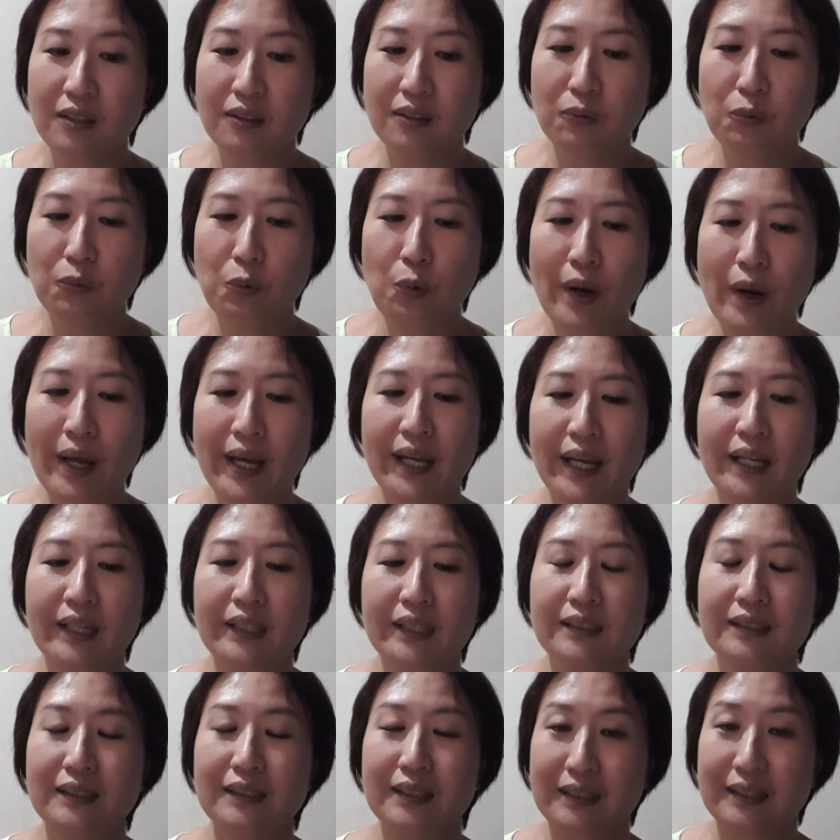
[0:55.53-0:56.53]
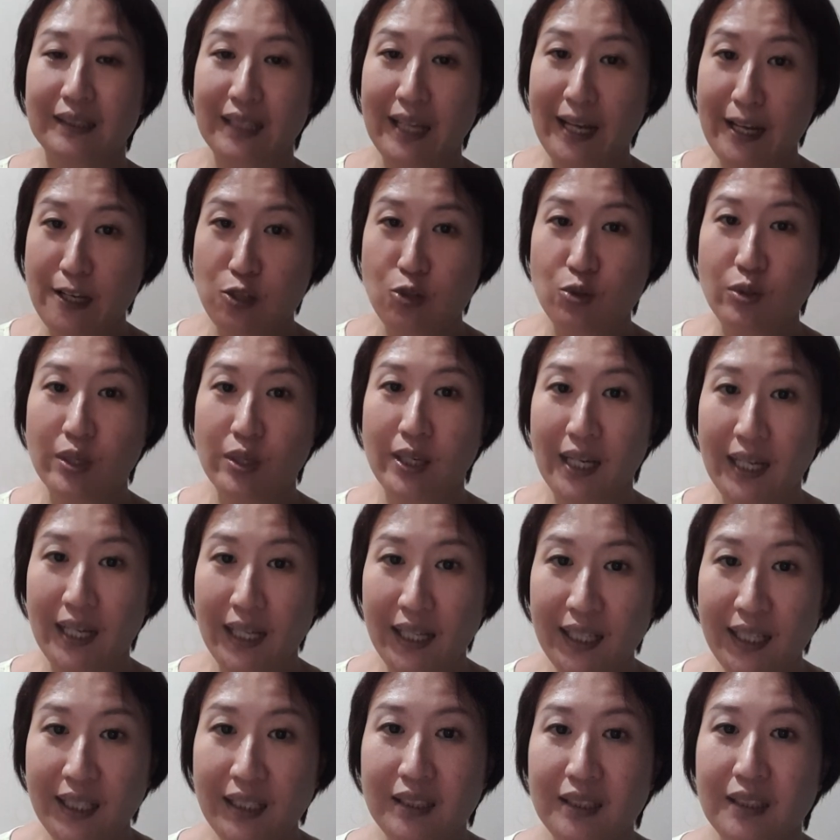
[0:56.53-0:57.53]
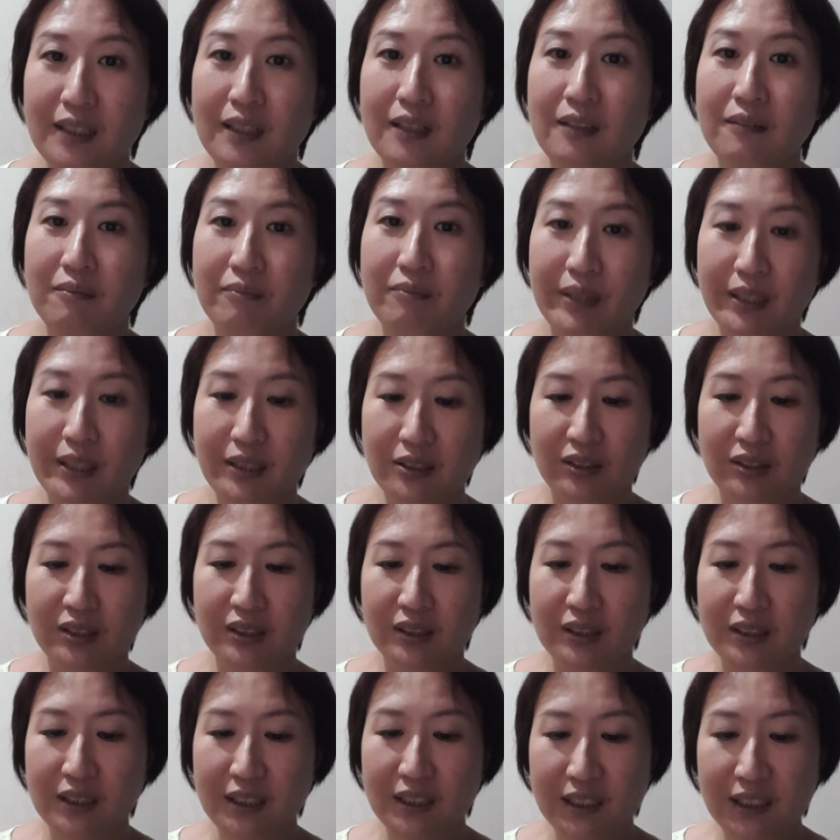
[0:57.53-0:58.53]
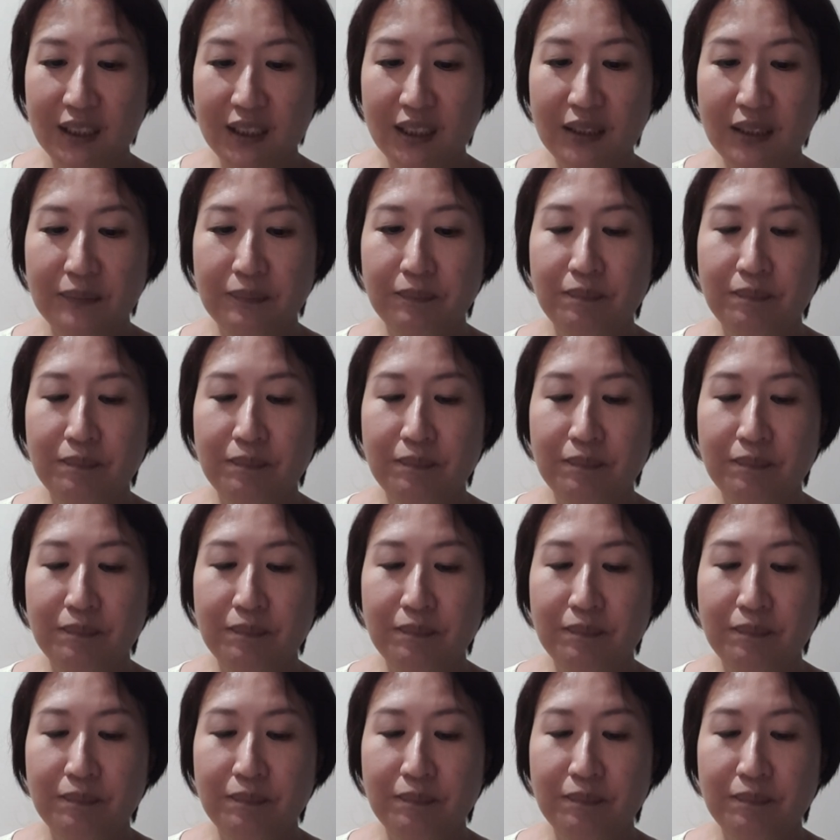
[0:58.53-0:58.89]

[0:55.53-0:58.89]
where the Tai Sui are based on the year.